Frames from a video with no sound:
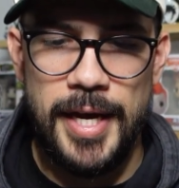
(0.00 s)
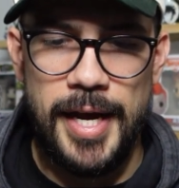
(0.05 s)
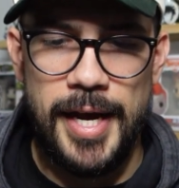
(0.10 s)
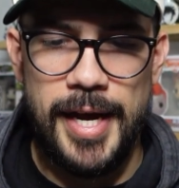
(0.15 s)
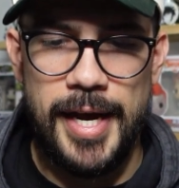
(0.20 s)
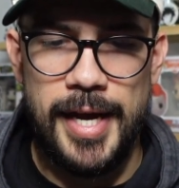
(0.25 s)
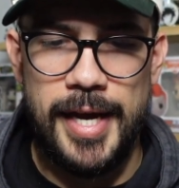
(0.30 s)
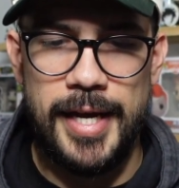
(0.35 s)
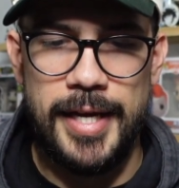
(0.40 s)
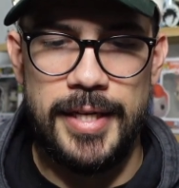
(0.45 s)

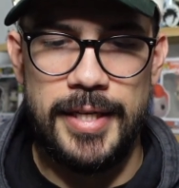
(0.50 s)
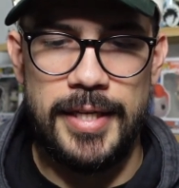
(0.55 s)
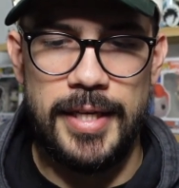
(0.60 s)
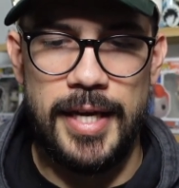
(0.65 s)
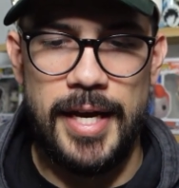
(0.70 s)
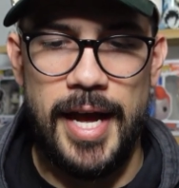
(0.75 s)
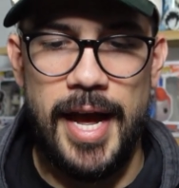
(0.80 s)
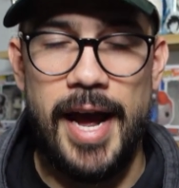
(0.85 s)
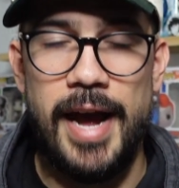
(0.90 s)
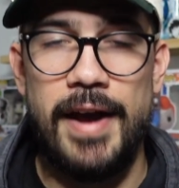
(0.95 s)
And
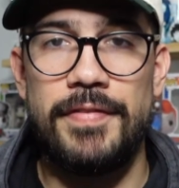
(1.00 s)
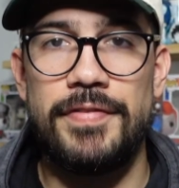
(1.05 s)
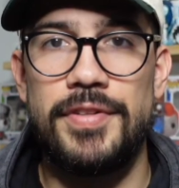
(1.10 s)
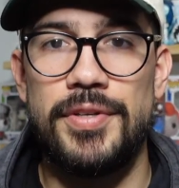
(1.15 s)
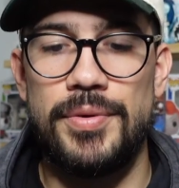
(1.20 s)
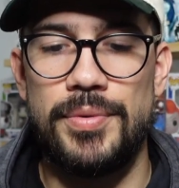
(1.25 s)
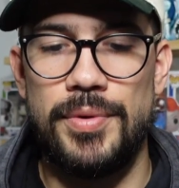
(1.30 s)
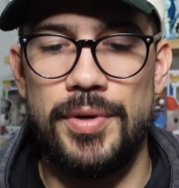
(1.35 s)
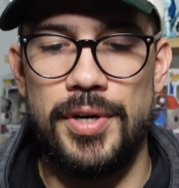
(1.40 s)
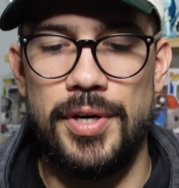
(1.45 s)

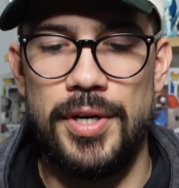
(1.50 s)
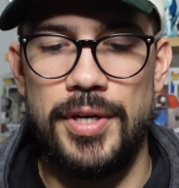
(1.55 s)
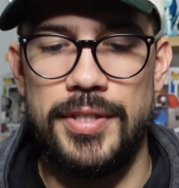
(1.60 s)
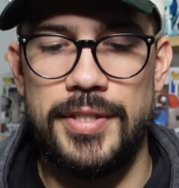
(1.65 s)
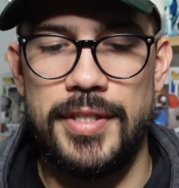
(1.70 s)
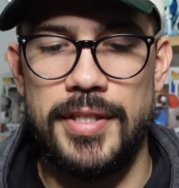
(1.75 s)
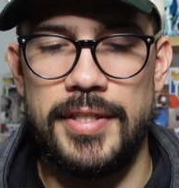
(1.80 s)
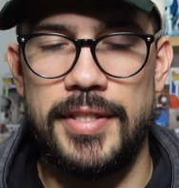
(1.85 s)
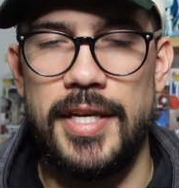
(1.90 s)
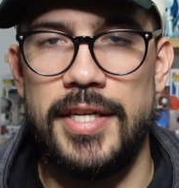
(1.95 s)

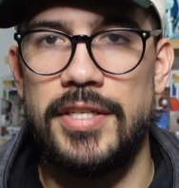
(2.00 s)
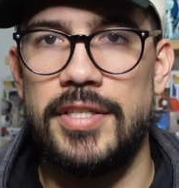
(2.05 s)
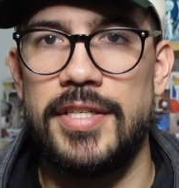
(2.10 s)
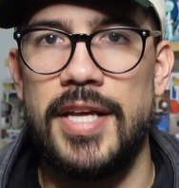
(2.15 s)
afterwards, they just